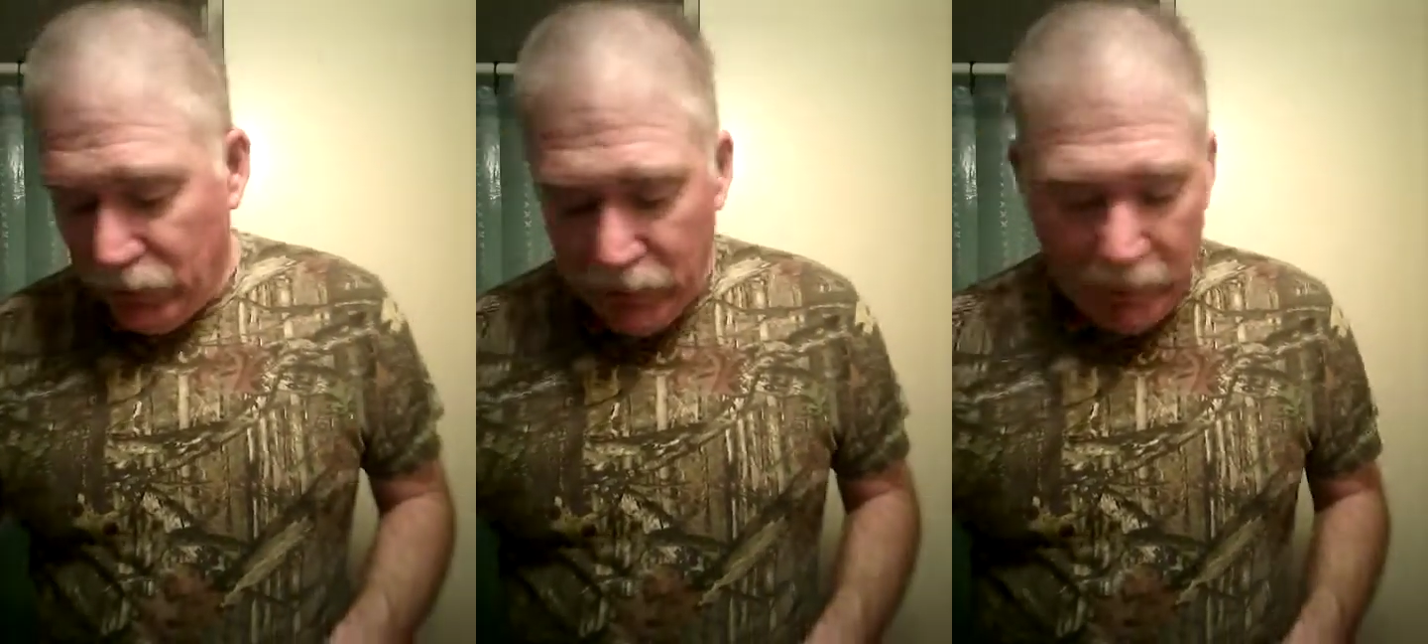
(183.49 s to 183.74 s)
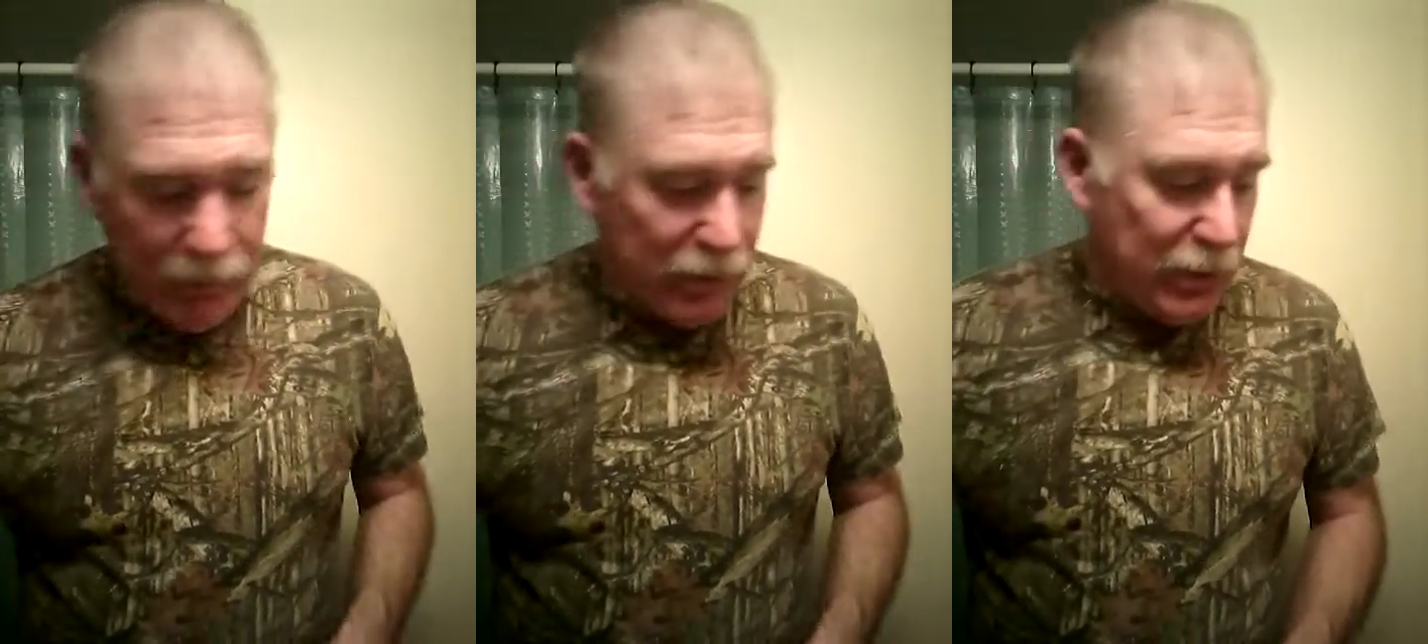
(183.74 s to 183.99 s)

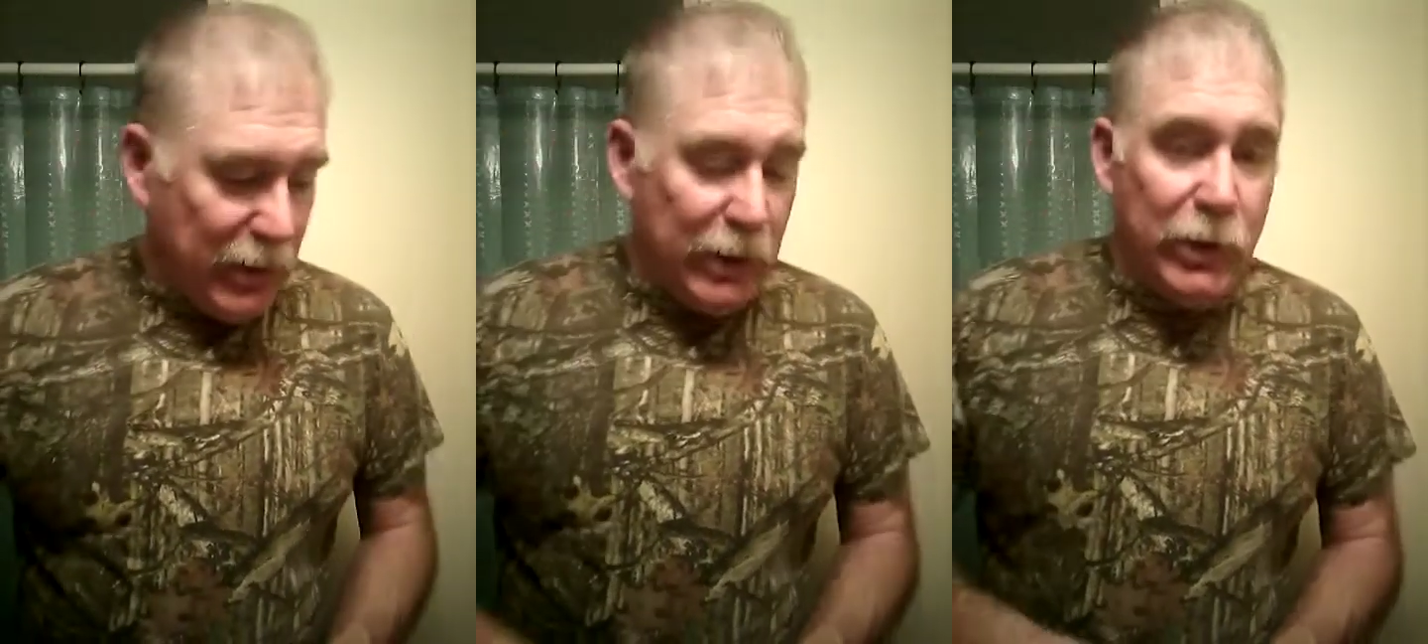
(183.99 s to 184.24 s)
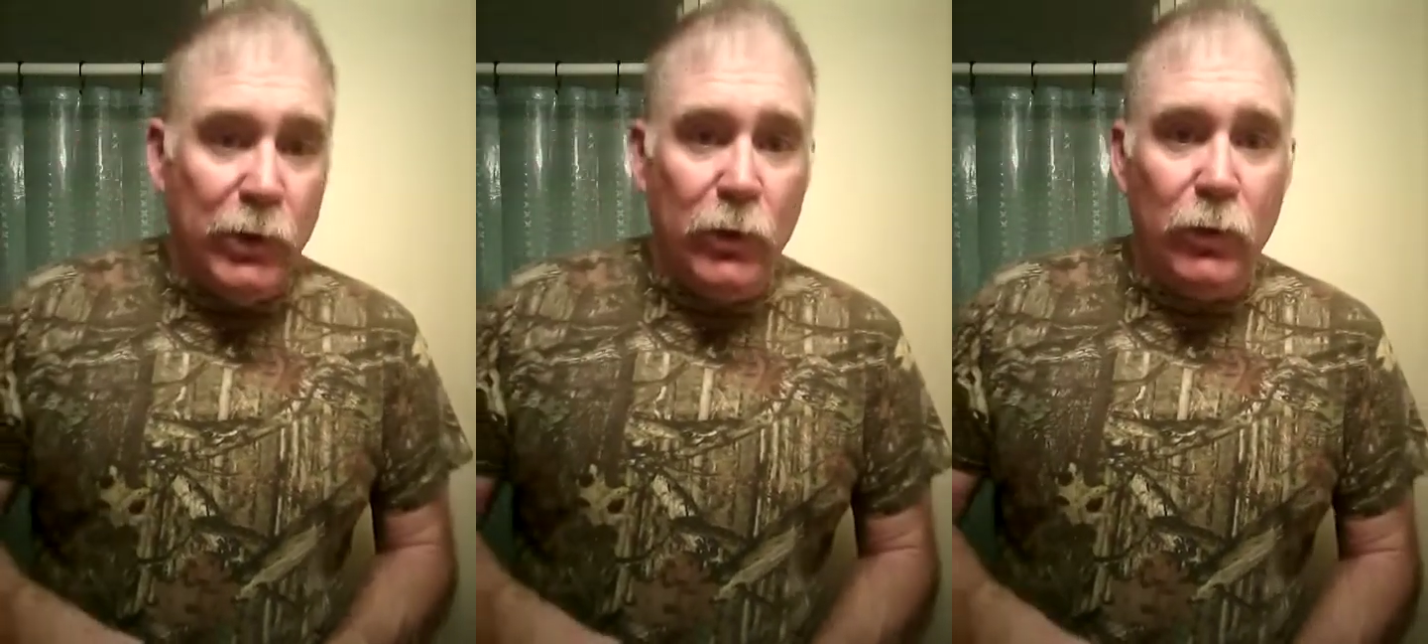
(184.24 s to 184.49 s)
I'm just not a
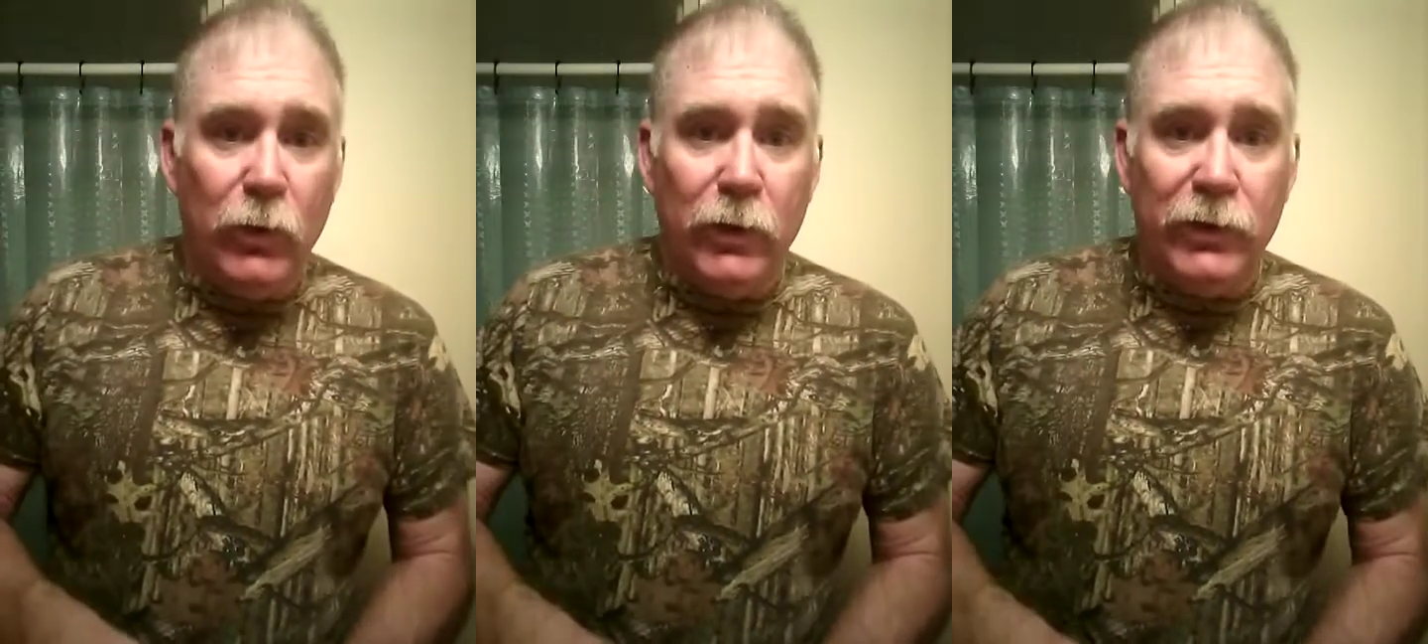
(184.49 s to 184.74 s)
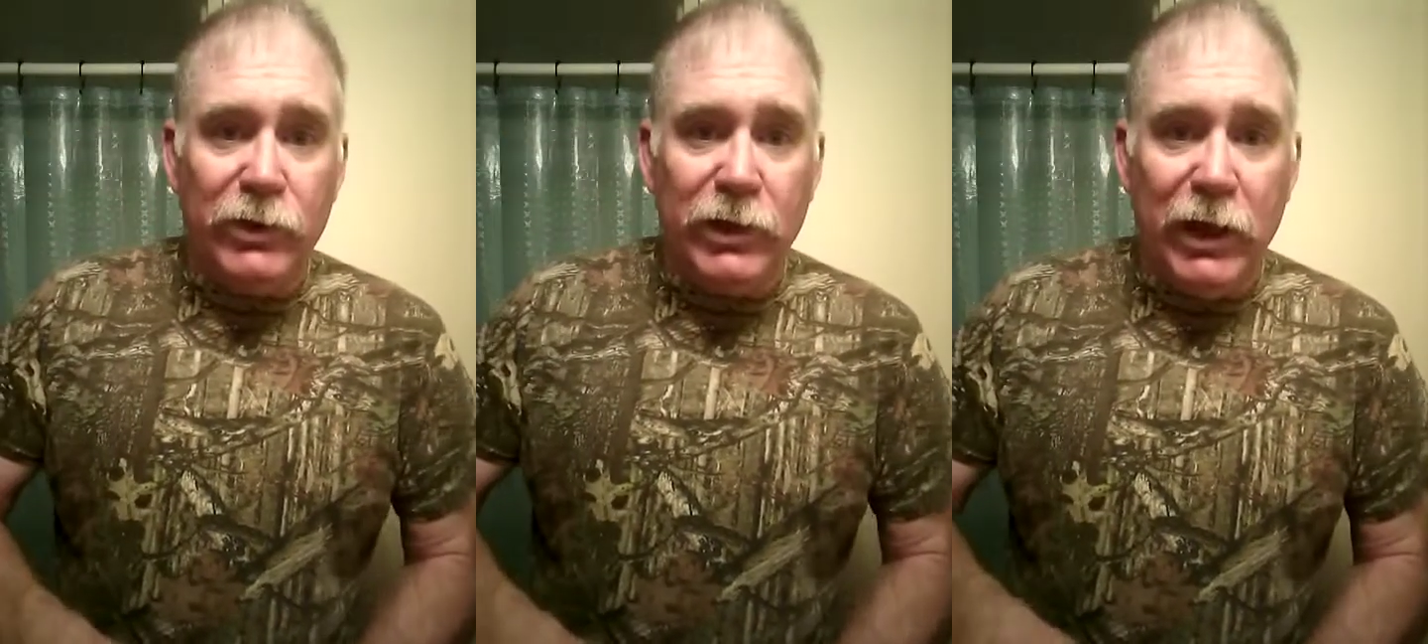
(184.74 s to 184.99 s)
cold
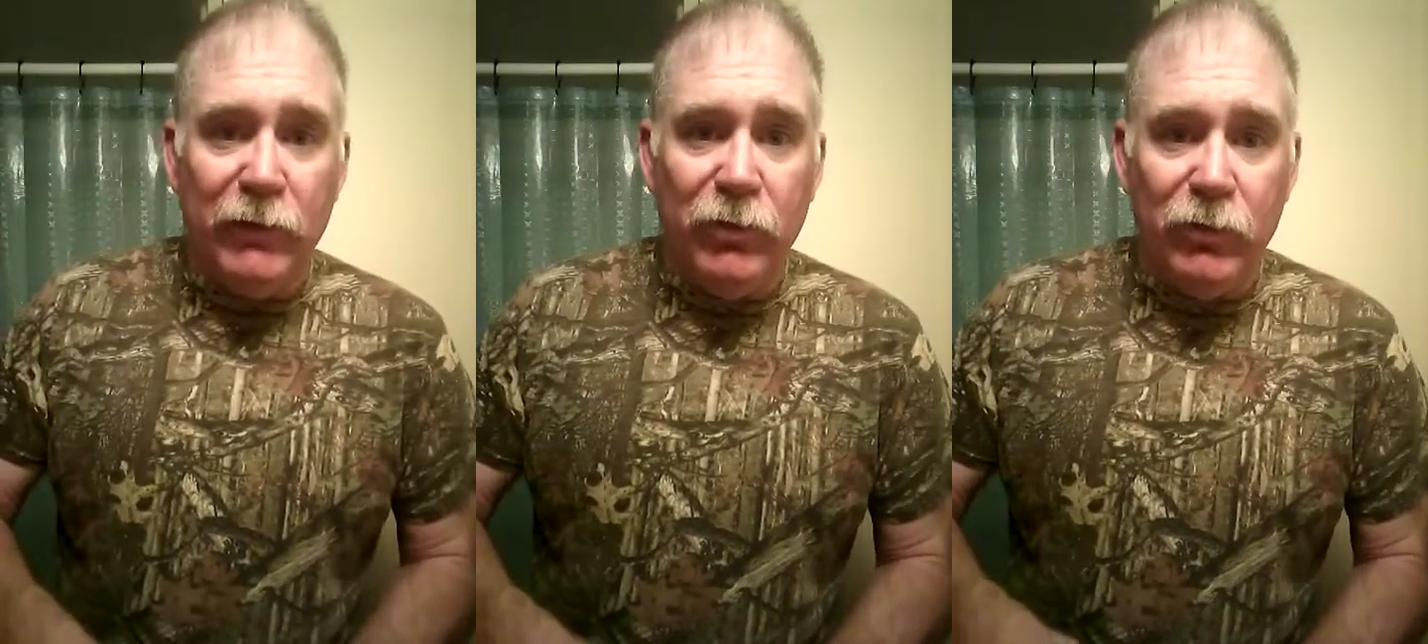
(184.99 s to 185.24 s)
water shaver.